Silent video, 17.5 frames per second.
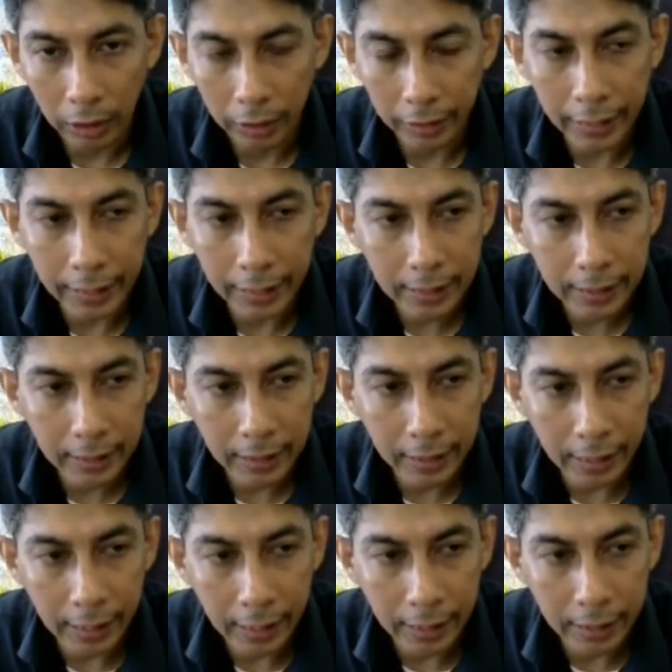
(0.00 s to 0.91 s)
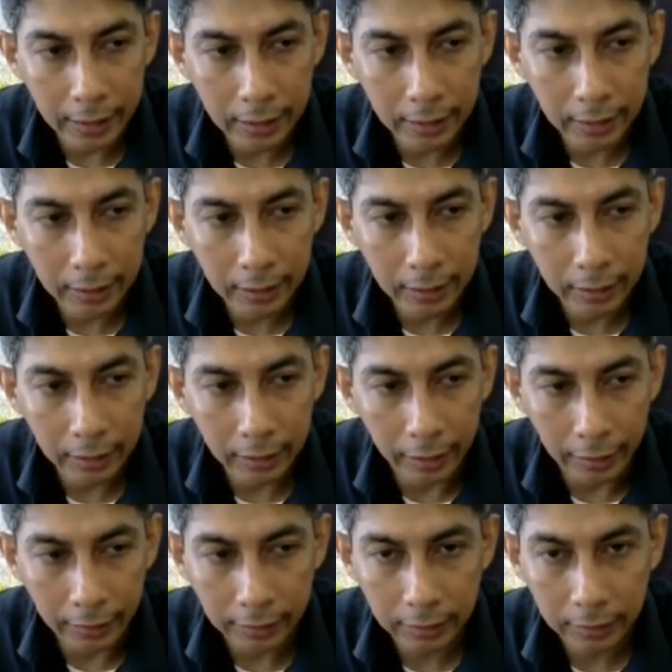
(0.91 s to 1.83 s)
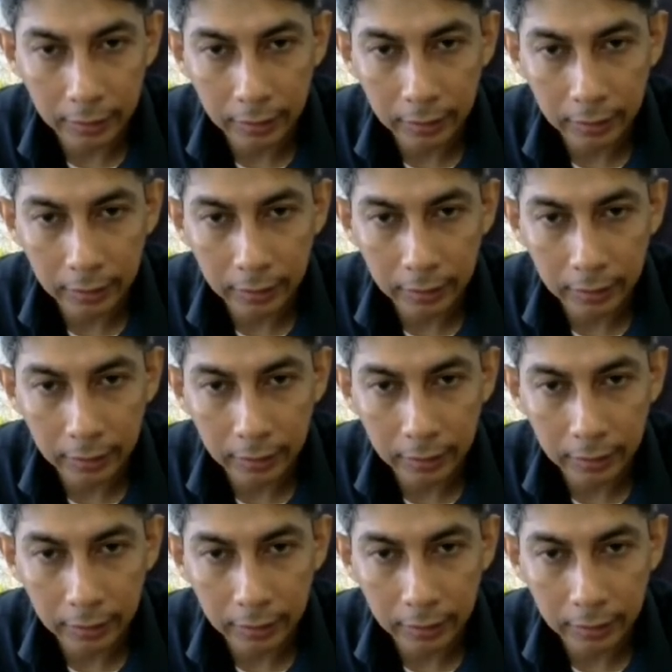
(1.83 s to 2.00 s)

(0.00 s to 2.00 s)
This is this.